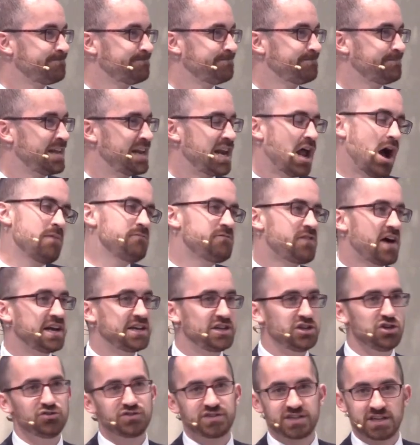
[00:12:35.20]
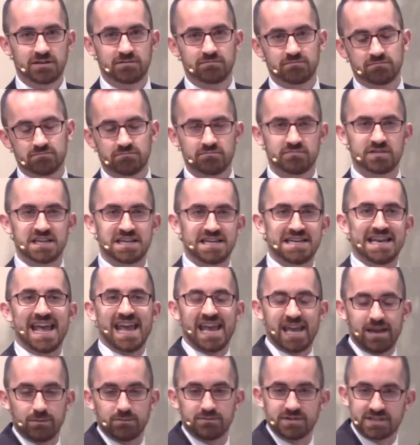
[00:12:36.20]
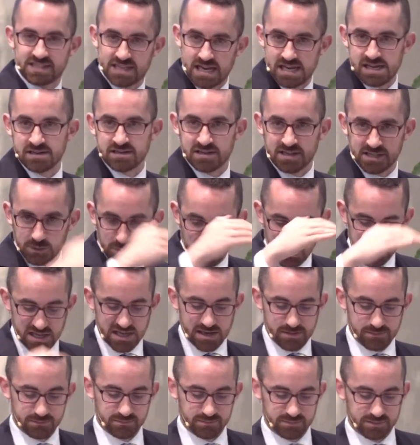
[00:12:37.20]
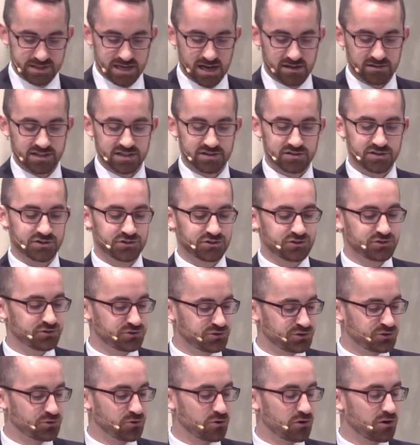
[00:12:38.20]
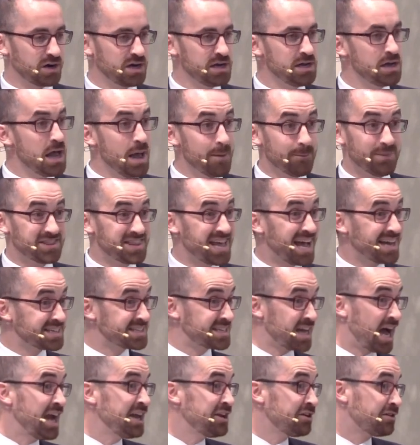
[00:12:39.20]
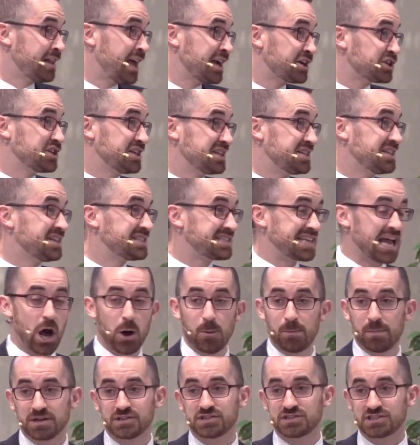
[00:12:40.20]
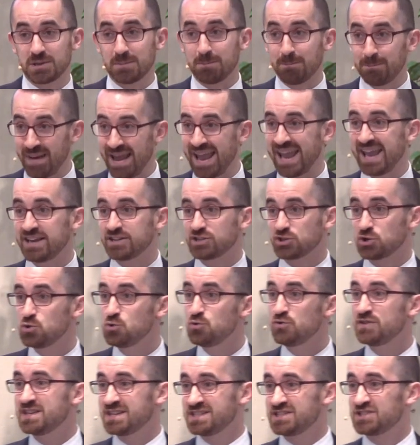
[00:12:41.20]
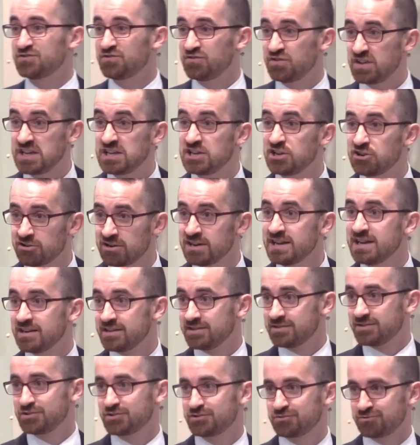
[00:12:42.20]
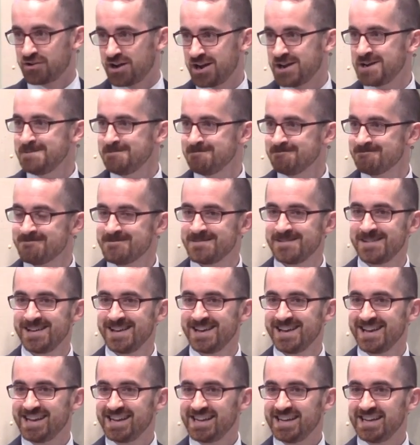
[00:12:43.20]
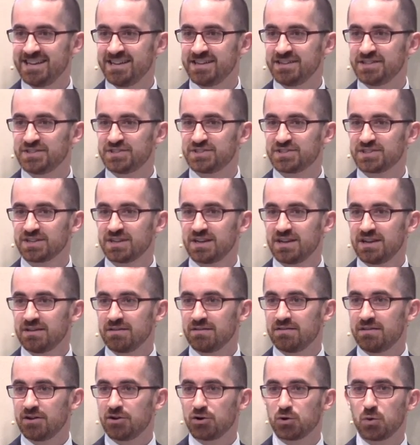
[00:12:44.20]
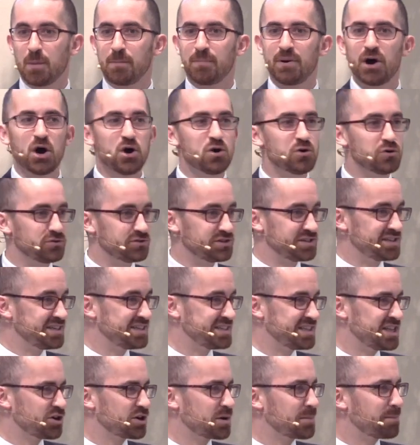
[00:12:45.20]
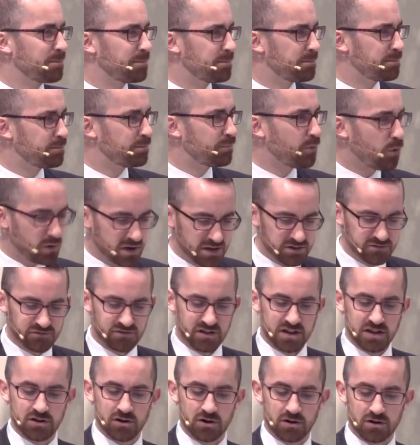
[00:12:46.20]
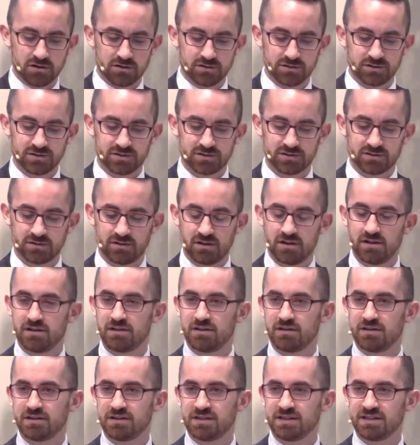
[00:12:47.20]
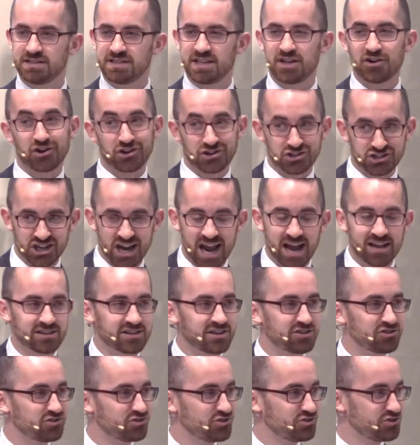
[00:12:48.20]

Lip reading: Now, I'm fine using the name Satan as we keep telling this story, but that title actually does help us to paint who this figure is, right? He's there to oppose. He's there to point fingers. He's there to challenge.